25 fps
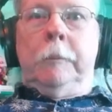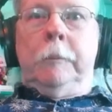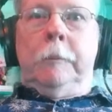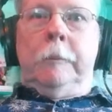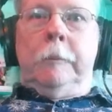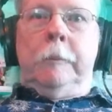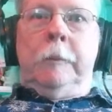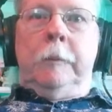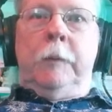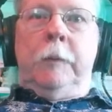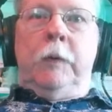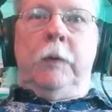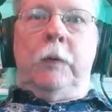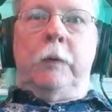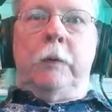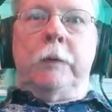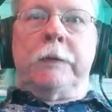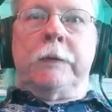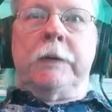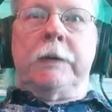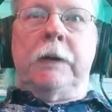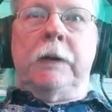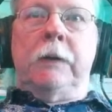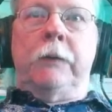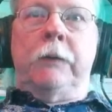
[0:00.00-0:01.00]
So we'll
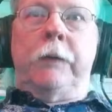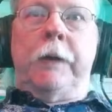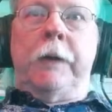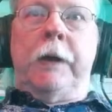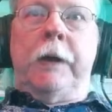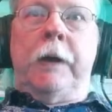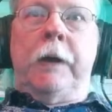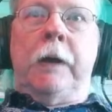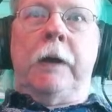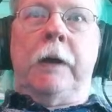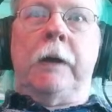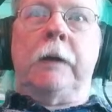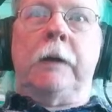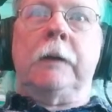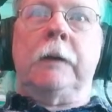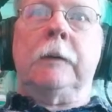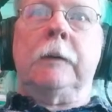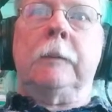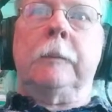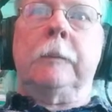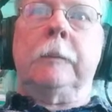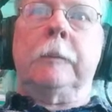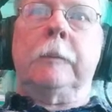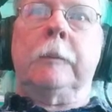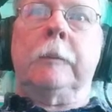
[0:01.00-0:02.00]
save that
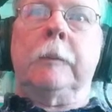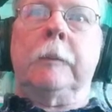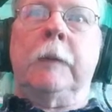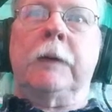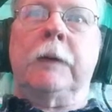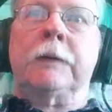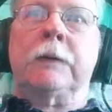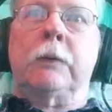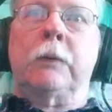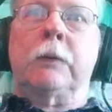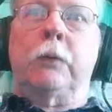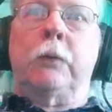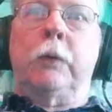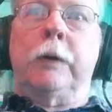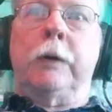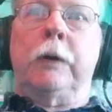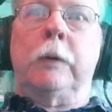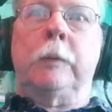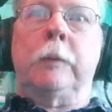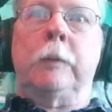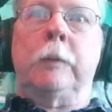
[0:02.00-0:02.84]
as a wearable